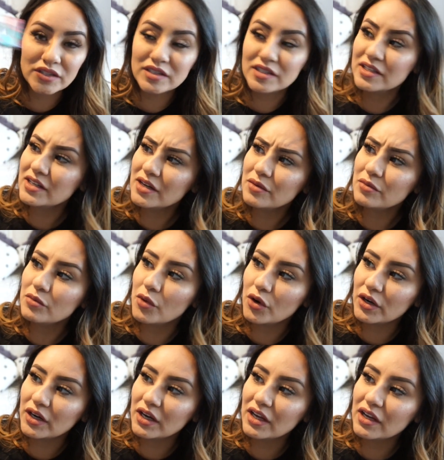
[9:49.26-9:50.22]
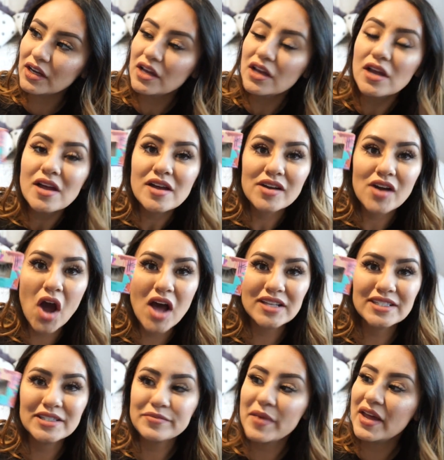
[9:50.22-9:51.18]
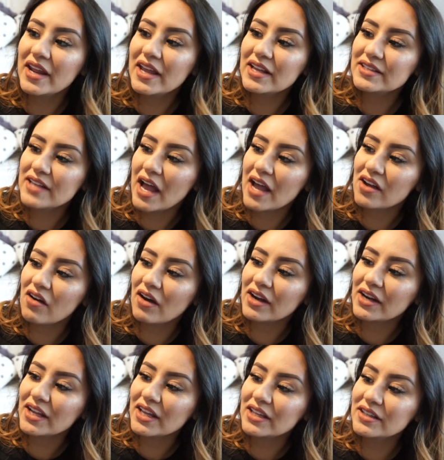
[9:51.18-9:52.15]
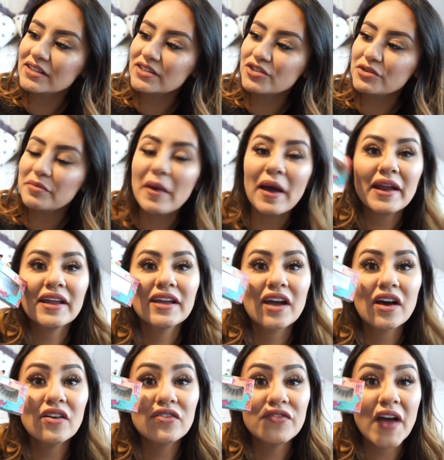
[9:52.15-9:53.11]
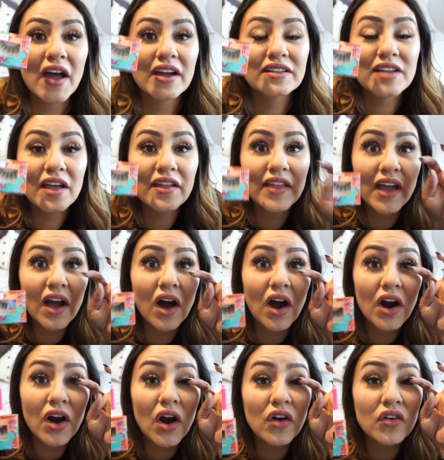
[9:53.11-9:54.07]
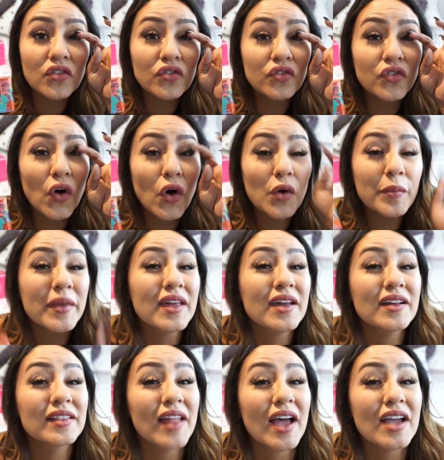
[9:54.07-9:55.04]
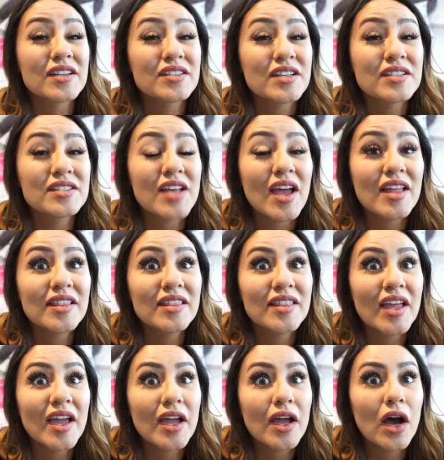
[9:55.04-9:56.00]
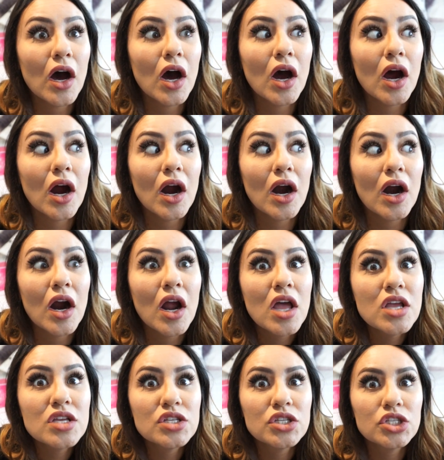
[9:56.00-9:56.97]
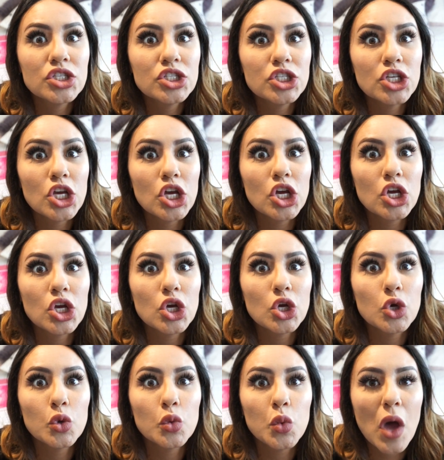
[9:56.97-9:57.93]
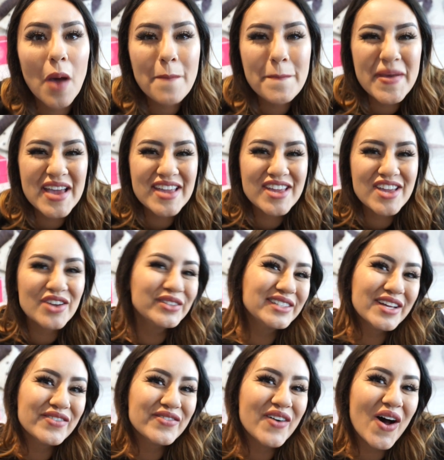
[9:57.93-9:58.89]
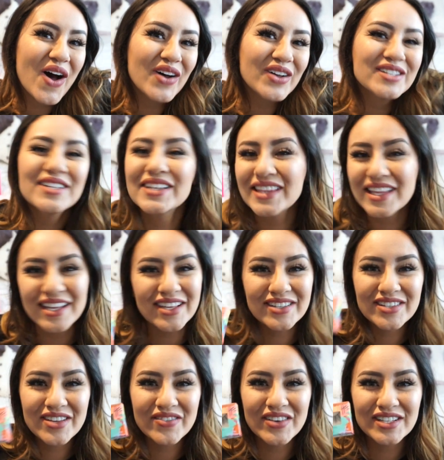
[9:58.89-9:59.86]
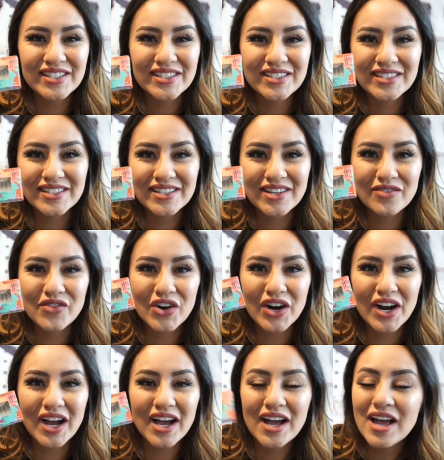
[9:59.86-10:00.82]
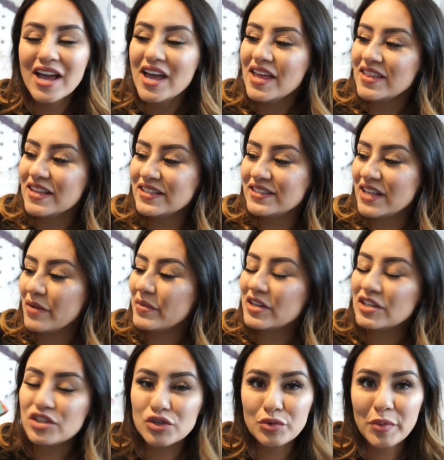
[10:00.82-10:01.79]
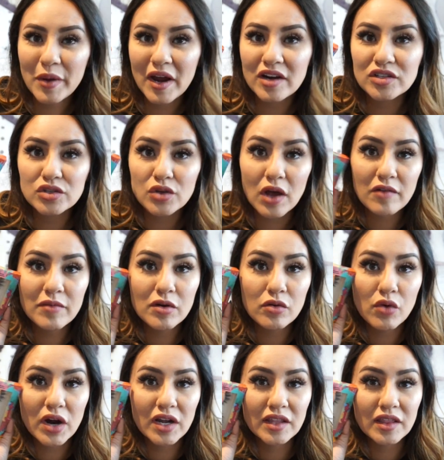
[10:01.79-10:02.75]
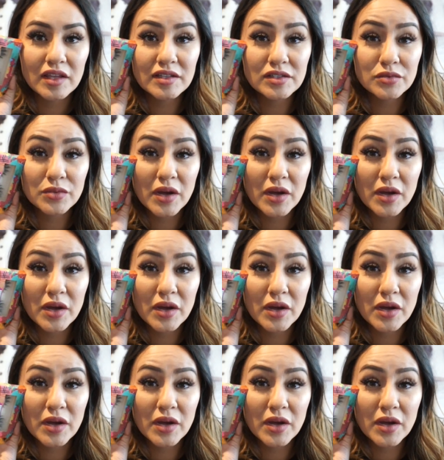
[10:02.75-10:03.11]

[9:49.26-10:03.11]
Dita Mora Cosmetics. I got it in the Dramatic Effect. They are foaming lashes, and they are so beautiful. So thank you so much to Dita Mora. They sent me two pairs, so I've been wearing this